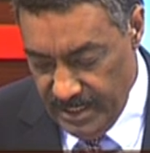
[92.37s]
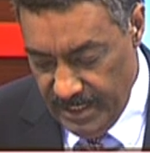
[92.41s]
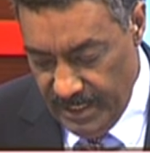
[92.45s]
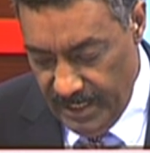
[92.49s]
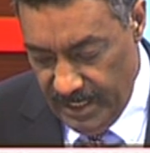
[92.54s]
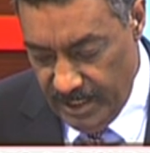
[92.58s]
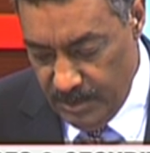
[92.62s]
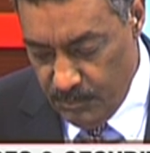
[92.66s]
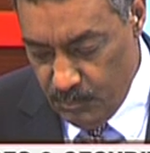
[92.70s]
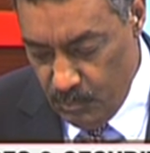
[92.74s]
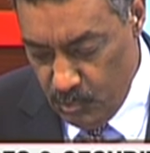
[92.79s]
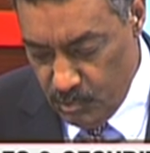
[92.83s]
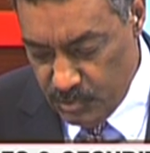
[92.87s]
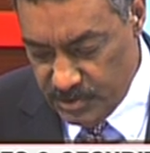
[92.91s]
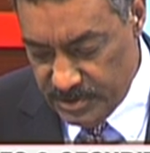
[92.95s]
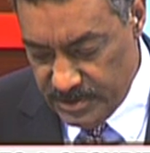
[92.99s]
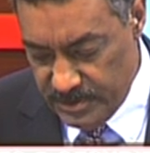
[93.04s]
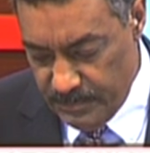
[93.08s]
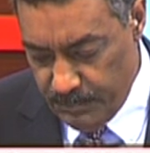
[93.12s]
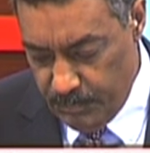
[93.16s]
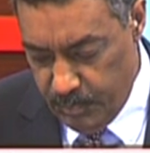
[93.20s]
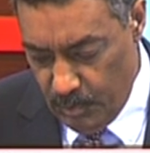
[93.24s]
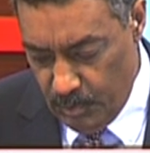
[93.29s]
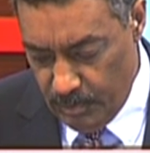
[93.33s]
and most
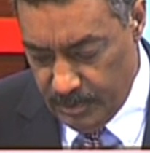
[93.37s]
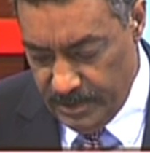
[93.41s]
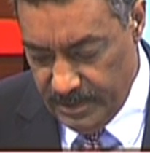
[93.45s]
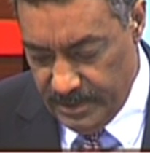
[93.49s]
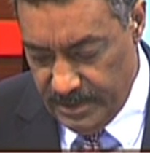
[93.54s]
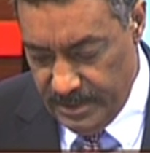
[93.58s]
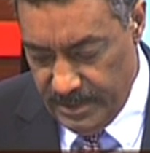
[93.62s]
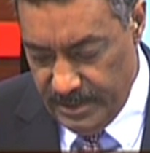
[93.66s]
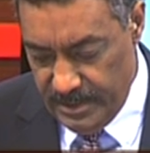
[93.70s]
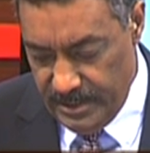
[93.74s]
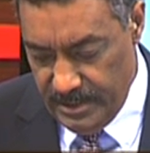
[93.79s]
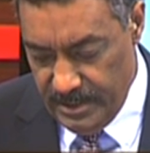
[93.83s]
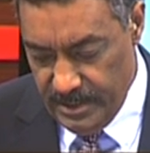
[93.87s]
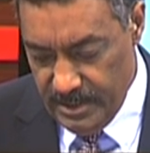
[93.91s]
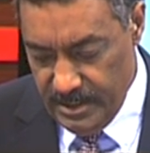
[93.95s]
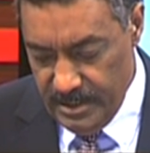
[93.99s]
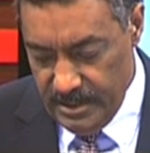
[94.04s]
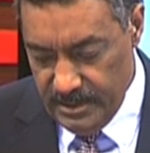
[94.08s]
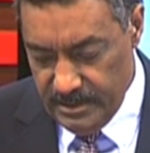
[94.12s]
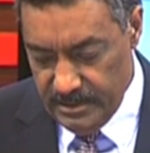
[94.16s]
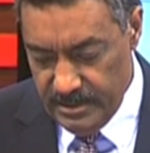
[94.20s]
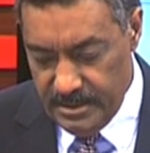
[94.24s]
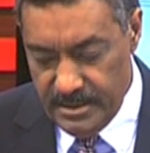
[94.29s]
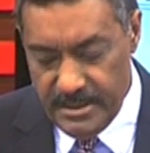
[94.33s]
importantly,
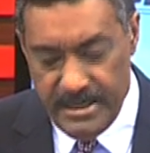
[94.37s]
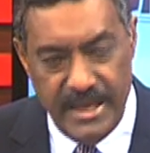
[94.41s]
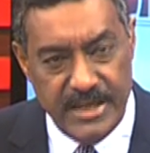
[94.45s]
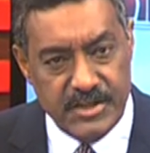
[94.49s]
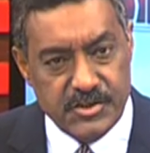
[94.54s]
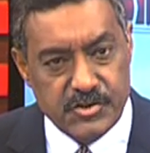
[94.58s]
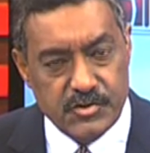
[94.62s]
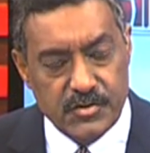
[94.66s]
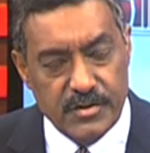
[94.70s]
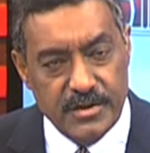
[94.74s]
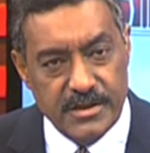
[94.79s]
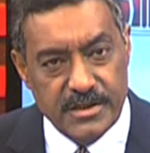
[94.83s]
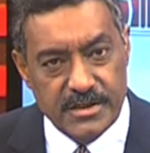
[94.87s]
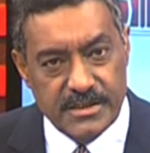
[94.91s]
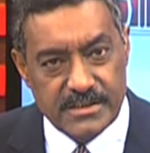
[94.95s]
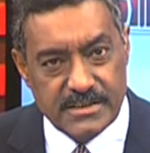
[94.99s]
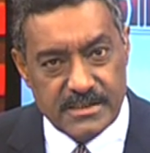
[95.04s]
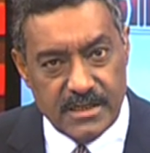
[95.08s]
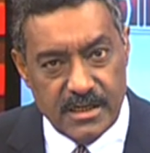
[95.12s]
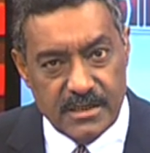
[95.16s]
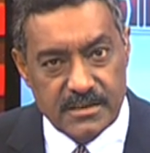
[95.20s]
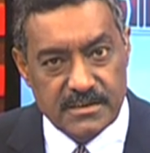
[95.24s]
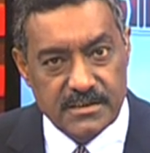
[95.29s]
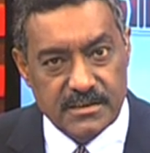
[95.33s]
the natural
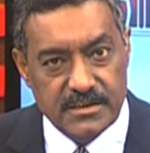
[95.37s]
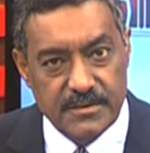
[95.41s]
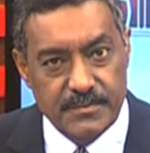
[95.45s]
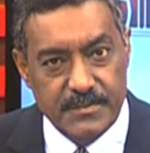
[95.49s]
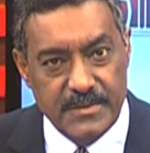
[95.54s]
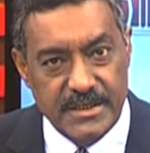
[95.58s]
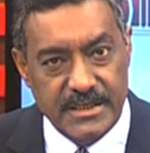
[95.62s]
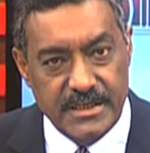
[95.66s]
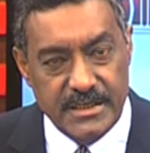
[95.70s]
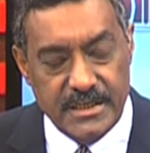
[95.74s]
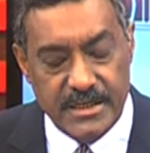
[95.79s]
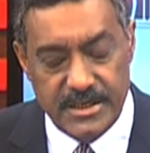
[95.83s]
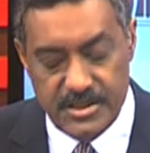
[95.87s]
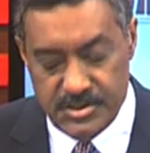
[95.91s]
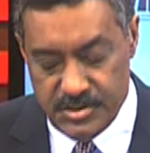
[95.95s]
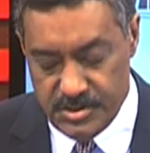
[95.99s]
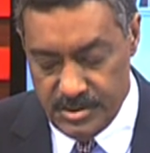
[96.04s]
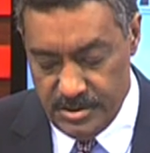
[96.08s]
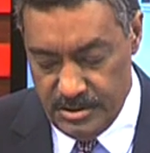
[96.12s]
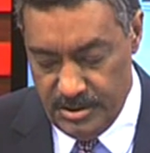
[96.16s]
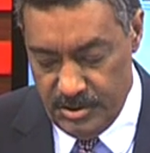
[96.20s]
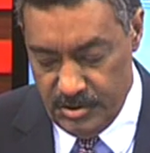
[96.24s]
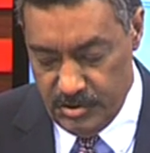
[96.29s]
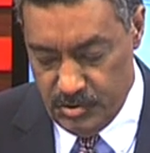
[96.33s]
disaster
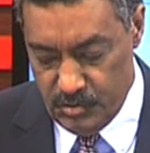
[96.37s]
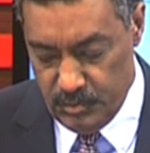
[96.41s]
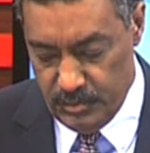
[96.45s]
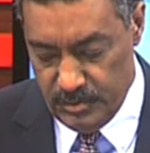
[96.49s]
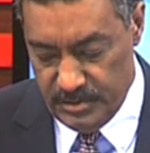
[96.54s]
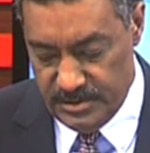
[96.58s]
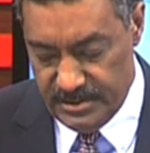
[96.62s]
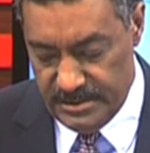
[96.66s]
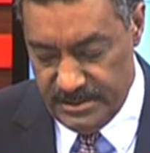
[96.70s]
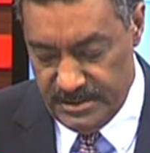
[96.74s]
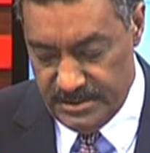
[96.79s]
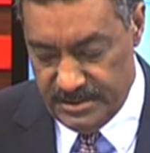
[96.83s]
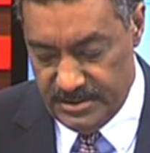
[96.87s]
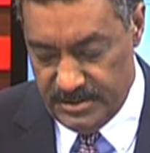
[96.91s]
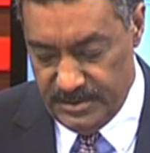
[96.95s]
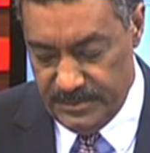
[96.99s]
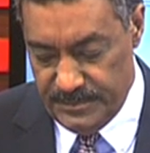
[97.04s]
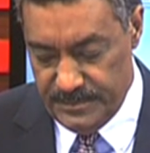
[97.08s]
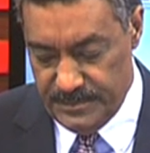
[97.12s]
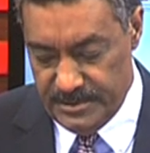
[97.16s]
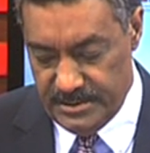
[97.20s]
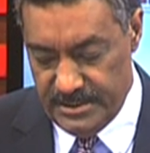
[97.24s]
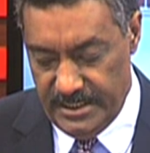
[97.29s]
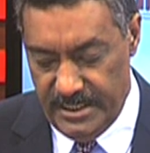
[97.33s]
mitigation control
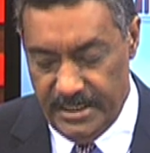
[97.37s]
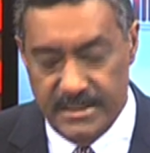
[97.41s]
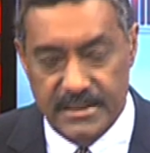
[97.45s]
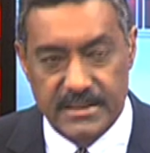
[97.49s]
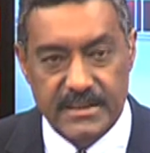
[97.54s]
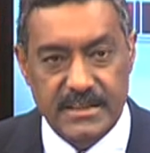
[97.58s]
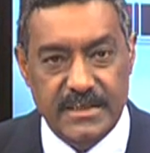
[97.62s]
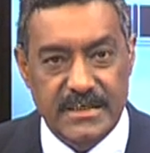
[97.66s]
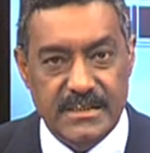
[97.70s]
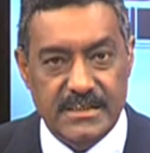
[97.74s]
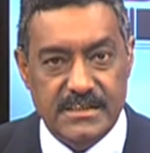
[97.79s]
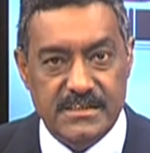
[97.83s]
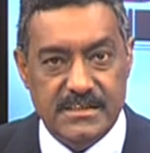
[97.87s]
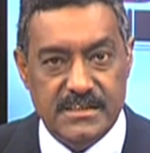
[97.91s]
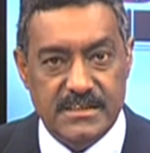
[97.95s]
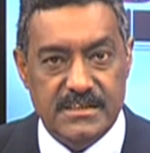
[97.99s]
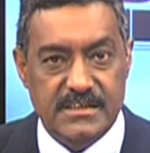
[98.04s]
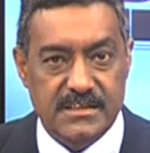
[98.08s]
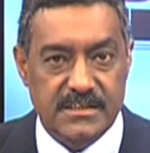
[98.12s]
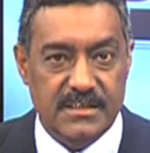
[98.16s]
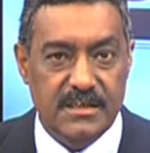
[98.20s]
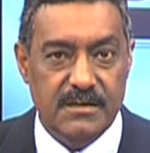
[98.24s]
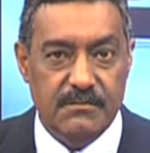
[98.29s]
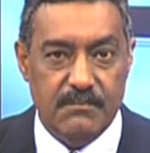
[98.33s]
systems and the
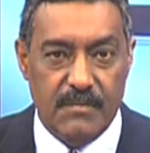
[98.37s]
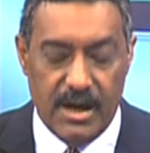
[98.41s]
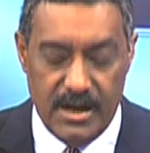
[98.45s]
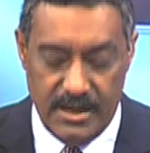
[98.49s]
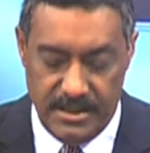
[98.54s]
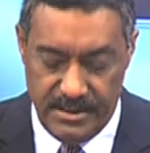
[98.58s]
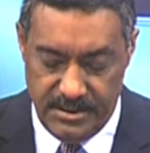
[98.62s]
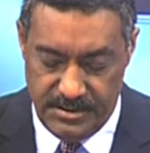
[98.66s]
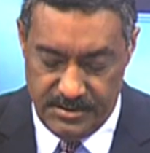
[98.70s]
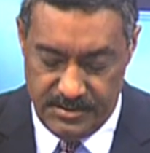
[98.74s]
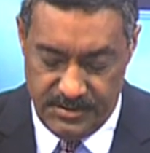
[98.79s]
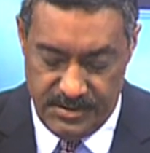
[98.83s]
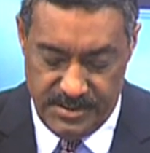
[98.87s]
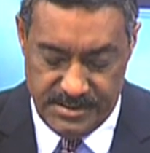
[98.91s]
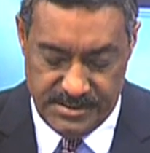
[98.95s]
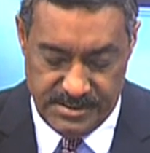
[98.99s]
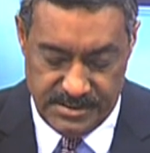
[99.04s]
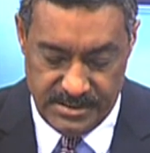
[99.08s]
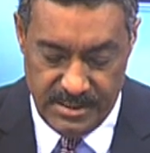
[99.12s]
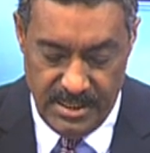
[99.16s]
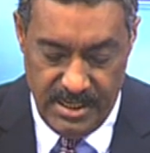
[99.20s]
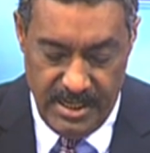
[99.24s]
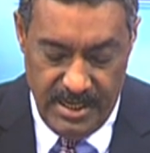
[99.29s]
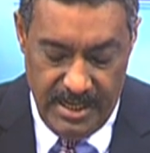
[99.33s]
existing market
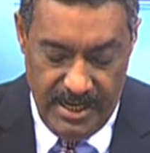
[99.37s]
risks.